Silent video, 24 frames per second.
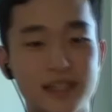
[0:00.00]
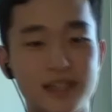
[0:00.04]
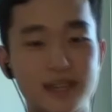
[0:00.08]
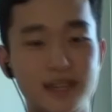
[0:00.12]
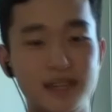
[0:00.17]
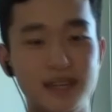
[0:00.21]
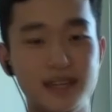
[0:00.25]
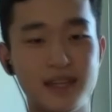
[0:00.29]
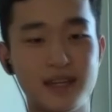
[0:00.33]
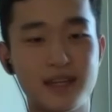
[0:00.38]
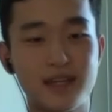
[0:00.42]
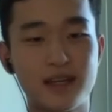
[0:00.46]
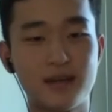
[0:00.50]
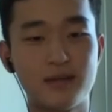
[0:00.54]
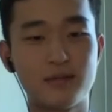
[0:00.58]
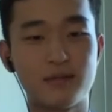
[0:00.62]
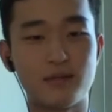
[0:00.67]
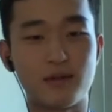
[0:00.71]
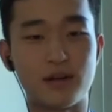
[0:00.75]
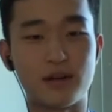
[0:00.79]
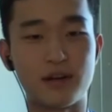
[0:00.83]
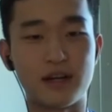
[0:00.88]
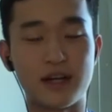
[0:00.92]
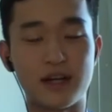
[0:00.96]
11,
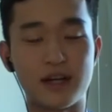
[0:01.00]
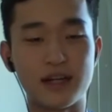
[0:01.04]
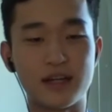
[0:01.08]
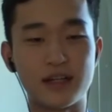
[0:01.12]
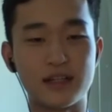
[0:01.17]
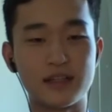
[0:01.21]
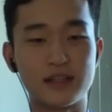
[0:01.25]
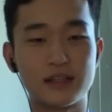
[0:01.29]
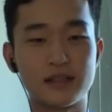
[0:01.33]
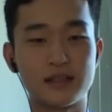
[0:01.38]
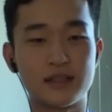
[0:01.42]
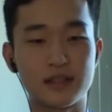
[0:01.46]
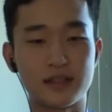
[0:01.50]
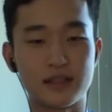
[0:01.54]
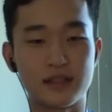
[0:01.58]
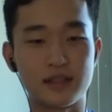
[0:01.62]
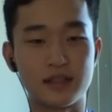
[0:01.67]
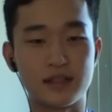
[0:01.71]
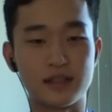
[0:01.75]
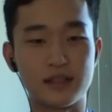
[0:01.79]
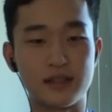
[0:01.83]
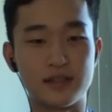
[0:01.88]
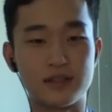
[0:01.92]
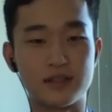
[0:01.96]
where I took the
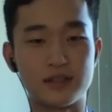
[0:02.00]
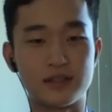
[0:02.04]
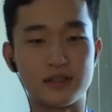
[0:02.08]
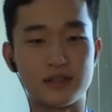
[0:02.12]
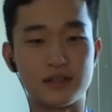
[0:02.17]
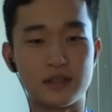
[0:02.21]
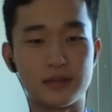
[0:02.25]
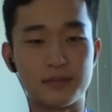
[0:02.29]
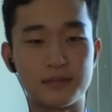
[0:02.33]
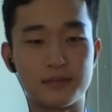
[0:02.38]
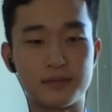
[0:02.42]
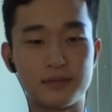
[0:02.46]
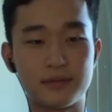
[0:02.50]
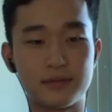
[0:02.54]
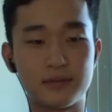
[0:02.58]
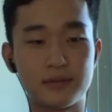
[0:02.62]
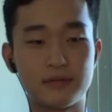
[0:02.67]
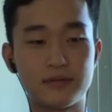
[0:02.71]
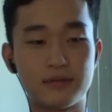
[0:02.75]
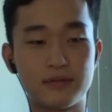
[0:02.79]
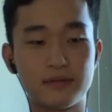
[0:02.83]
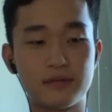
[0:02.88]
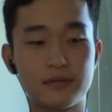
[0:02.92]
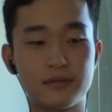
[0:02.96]
leadership
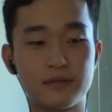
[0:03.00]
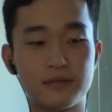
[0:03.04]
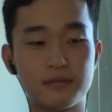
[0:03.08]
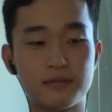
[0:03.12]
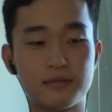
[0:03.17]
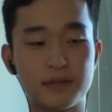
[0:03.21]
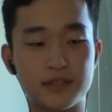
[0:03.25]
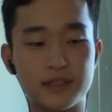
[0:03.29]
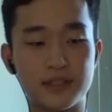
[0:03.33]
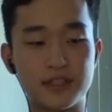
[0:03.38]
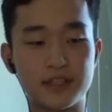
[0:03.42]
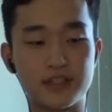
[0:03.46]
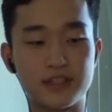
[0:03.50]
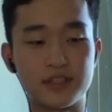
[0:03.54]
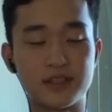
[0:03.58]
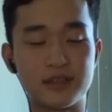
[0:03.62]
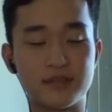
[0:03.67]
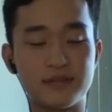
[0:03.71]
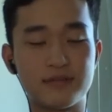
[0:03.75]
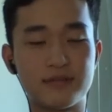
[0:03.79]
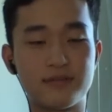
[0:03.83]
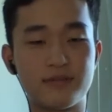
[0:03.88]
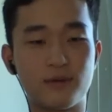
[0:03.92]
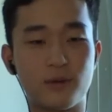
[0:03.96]
position
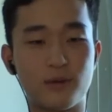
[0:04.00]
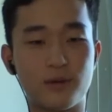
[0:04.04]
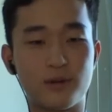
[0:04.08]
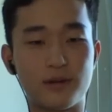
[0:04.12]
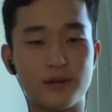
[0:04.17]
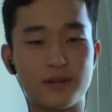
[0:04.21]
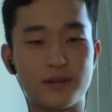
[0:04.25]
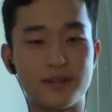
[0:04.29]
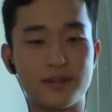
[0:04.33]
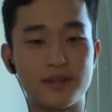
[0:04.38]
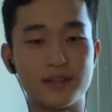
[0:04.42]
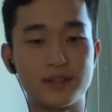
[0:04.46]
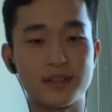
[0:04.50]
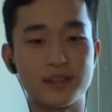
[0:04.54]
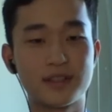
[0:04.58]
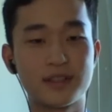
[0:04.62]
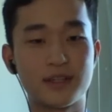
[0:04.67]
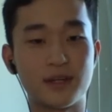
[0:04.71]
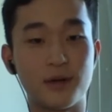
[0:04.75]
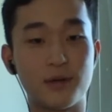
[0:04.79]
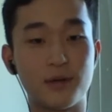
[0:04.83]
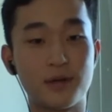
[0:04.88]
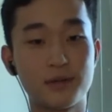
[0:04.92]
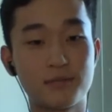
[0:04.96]
for this
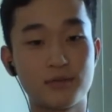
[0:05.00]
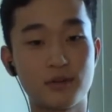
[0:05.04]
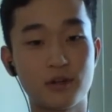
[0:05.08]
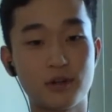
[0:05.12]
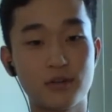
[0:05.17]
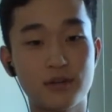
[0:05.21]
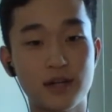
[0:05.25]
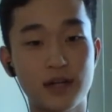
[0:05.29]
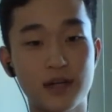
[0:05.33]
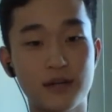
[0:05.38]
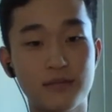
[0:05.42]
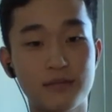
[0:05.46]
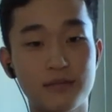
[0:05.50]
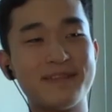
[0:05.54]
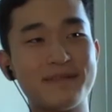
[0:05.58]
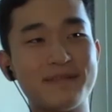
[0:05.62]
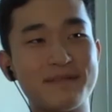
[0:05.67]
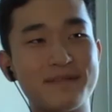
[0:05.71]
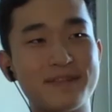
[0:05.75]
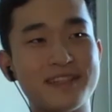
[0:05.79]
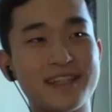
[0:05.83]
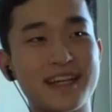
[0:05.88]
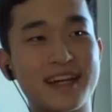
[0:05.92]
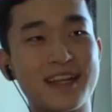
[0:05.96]
coding program.
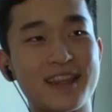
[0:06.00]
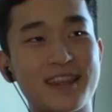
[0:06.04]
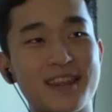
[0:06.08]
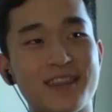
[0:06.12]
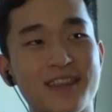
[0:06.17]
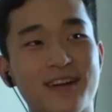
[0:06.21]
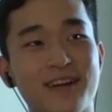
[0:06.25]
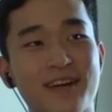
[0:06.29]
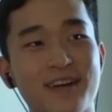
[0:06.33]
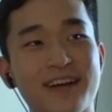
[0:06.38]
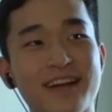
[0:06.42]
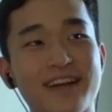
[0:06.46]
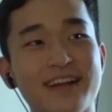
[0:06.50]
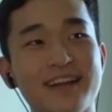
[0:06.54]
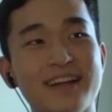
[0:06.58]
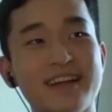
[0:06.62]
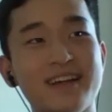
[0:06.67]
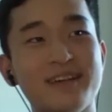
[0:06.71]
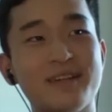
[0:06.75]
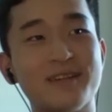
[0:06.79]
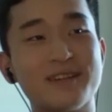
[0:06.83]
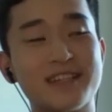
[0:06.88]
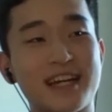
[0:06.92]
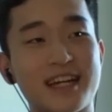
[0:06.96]
Second thought, it
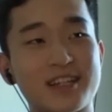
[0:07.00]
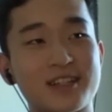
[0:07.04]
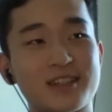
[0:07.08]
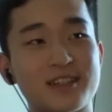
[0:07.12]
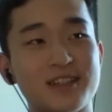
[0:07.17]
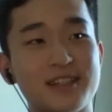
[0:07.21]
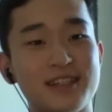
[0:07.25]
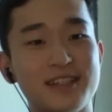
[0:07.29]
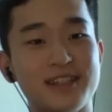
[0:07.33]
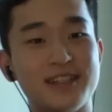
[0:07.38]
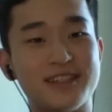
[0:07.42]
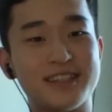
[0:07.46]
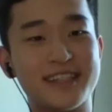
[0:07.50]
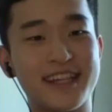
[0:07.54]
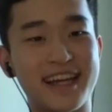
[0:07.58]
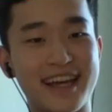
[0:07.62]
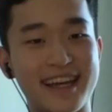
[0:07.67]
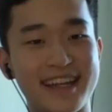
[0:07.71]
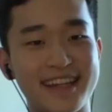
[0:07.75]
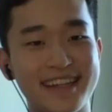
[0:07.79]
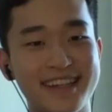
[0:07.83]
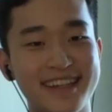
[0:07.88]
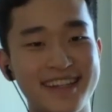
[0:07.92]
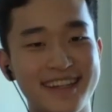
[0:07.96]
was actually in year
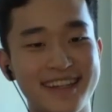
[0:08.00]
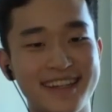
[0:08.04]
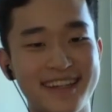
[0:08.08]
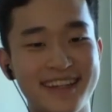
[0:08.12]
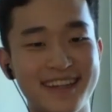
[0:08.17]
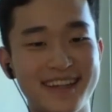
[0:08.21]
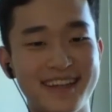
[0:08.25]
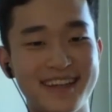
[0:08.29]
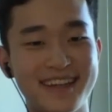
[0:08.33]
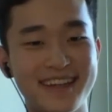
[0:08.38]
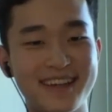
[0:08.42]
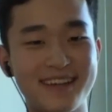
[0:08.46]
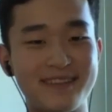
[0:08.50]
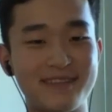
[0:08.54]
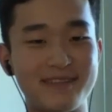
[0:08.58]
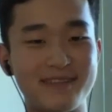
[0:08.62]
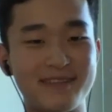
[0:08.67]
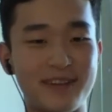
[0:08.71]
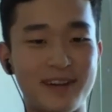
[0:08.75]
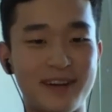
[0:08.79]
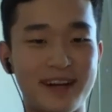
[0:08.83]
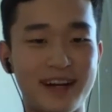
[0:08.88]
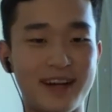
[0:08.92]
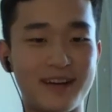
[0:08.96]
10,
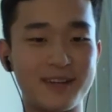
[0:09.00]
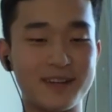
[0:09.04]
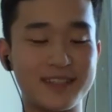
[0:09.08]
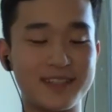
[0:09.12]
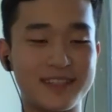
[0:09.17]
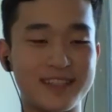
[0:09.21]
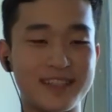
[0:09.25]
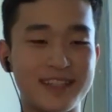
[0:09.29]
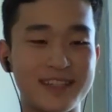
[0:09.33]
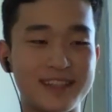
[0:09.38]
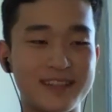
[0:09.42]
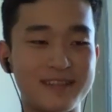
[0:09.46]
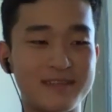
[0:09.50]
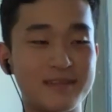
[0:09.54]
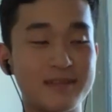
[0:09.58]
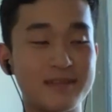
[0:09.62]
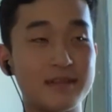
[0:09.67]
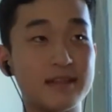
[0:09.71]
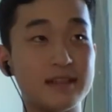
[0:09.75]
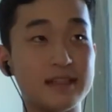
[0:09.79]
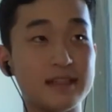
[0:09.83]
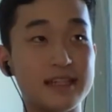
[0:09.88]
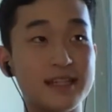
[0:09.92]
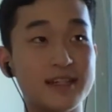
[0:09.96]
where I was the
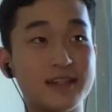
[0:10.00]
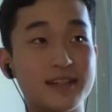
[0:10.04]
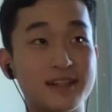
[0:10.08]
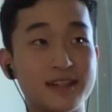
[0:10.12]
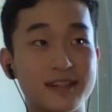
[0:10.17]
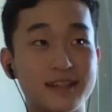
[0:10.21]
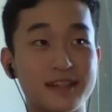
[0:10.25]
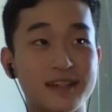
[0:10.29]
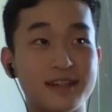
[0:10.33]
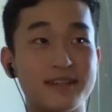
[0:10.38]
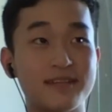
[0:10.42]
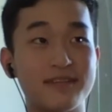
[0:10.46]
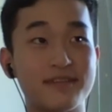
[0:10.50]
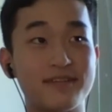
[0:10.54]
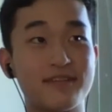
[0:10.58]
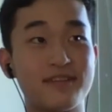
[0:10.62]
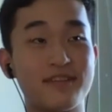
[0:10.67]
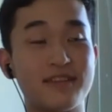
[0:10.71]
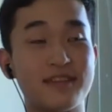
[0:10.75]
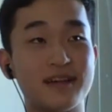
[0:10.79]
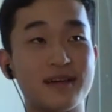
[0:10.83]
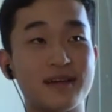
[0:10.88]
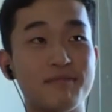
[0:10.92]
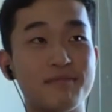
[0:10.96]
leader of
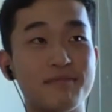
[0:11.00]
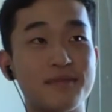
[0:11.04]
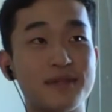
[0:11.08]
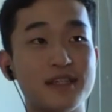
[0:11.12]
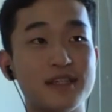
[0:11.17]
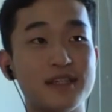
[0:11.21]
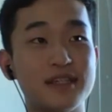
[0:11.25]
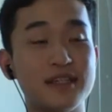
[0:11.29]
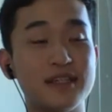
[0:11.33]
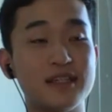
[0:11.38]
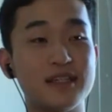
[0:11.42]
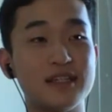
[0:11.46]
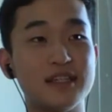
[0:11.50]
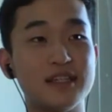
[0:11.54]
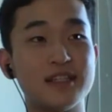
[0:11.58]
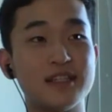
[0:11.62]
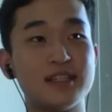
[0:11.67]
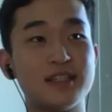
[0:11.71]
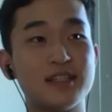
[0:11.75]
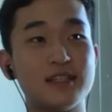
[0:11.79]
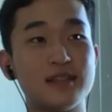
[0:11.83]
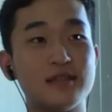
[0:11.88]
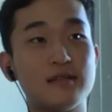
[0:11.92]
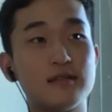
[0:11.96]
the PE
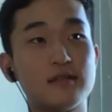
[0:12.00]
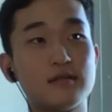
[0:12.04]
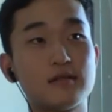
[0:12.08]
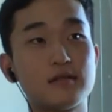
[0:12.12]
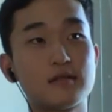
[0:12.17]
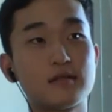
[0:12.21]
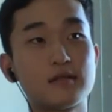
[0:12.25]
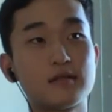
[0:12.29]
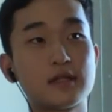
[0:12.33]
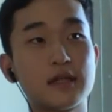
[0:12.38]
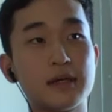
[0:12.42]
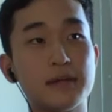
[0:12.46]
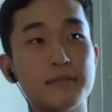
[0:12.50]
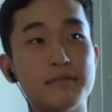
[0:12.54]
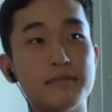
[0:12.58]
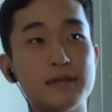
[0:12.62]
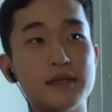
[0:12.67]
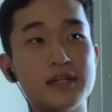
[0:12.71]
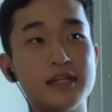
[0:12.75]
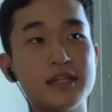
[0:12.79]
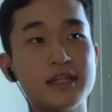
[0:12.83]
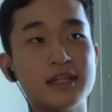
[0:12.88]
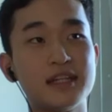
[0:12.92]
committee.